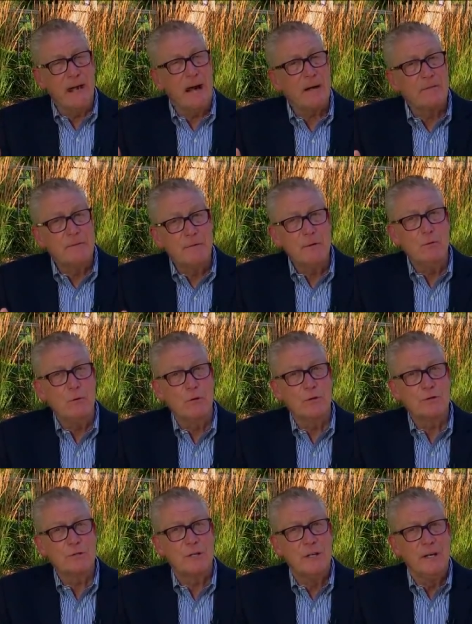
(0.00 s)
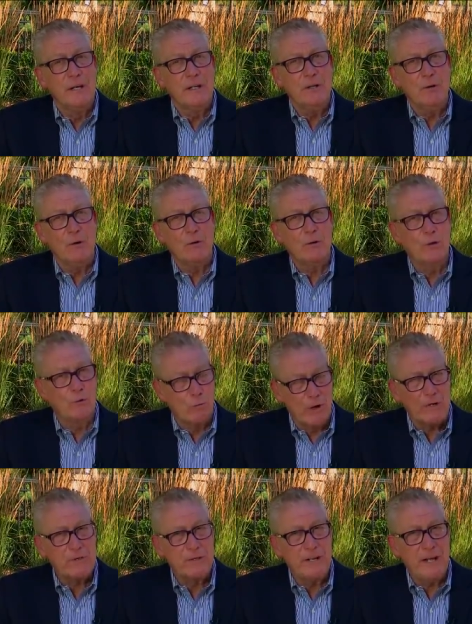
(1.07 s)
lot of viewers, you know, could
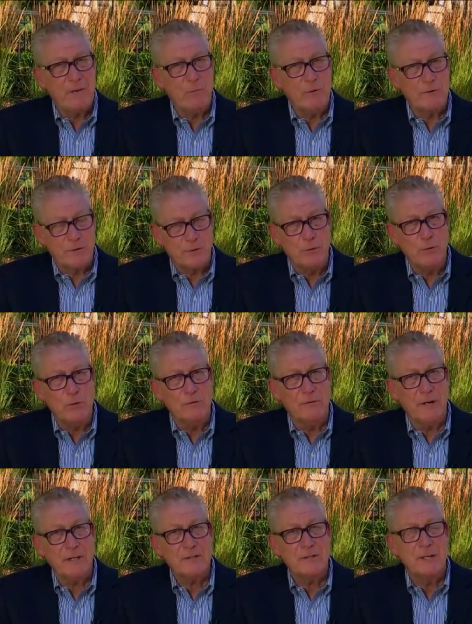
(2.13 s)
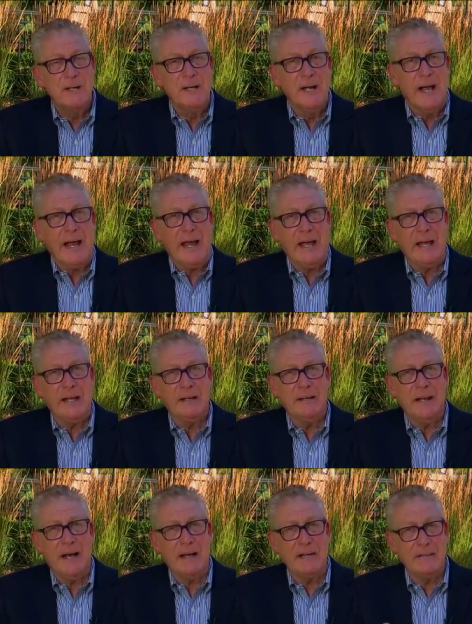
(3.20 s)
resonate with the two of us,
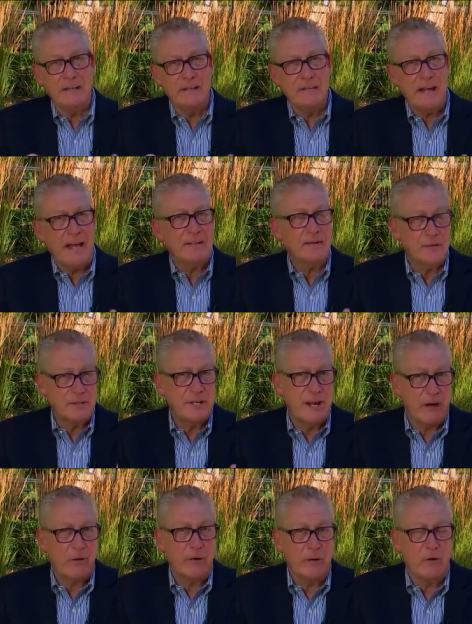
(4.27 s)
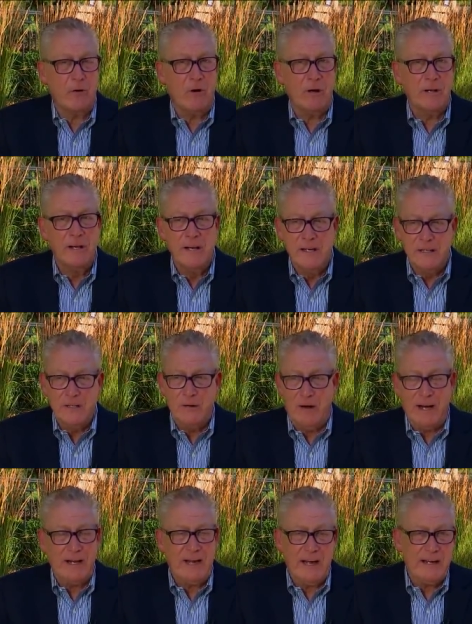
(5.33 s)
and I think that just carried on. You know,
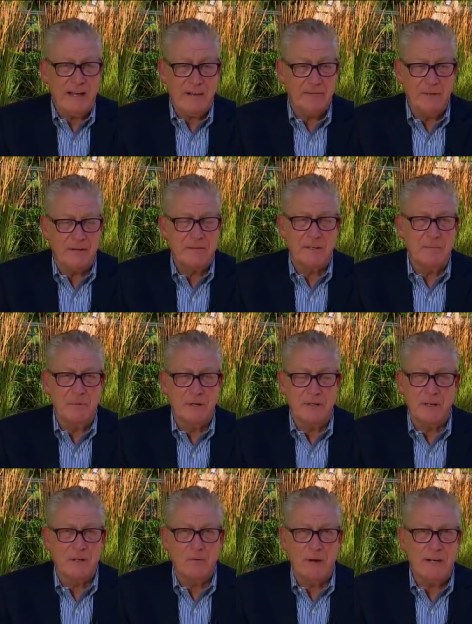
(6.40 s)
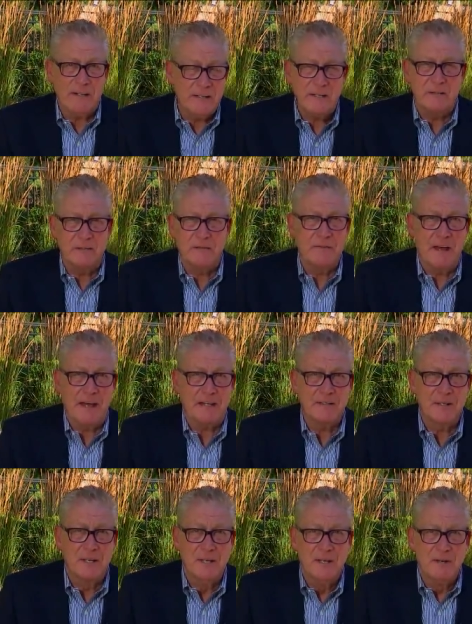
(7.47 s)
I, I, have nothing but a great deal of
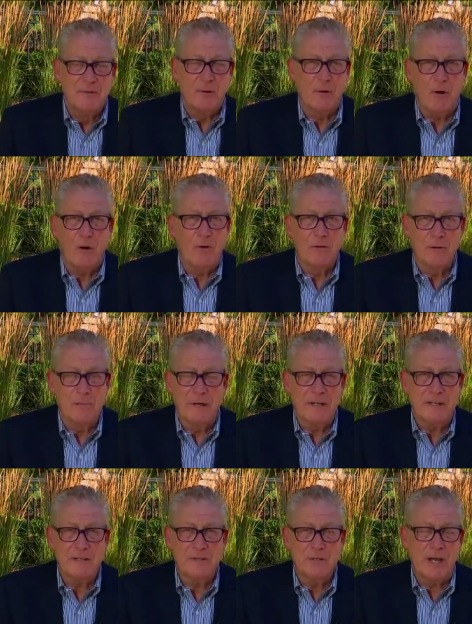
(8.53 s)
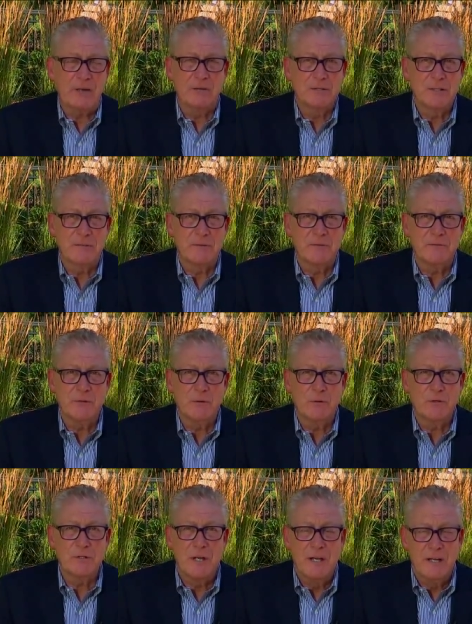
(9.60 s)
thanks for all the many Channel 7
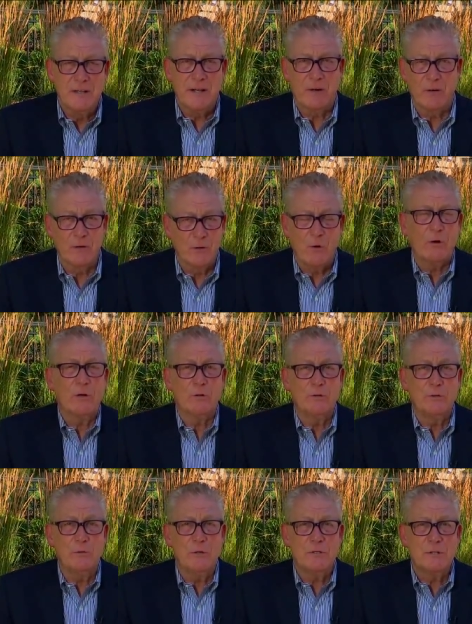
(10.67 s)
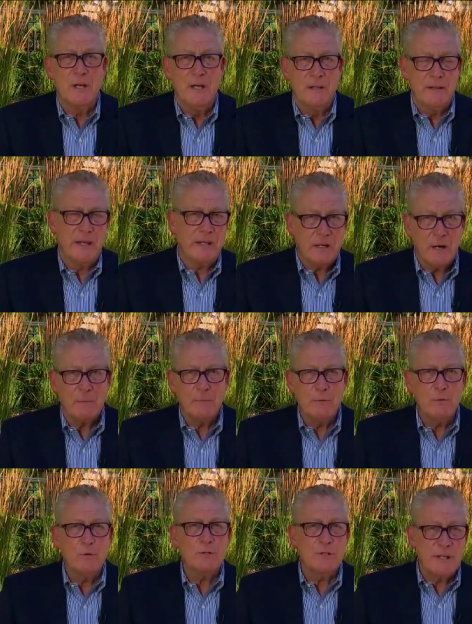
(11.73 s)
viewers. They are loyal to us, they come
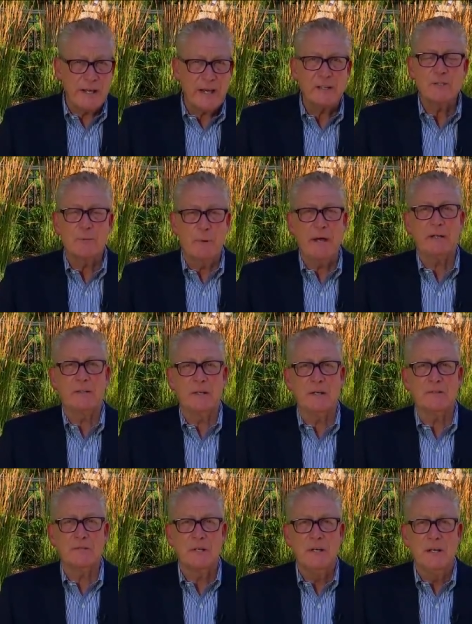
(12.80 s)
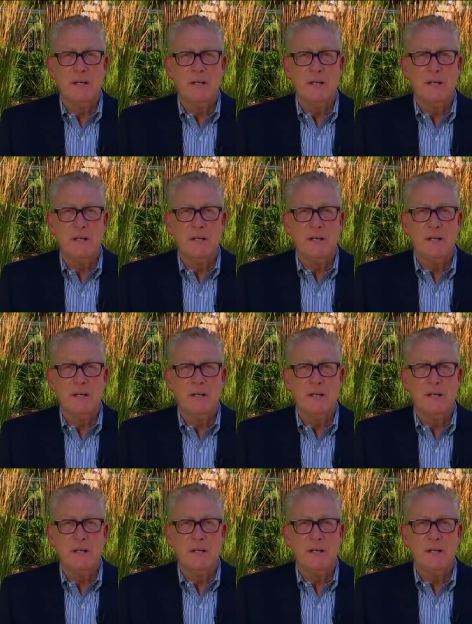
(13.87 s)
to us, they expect us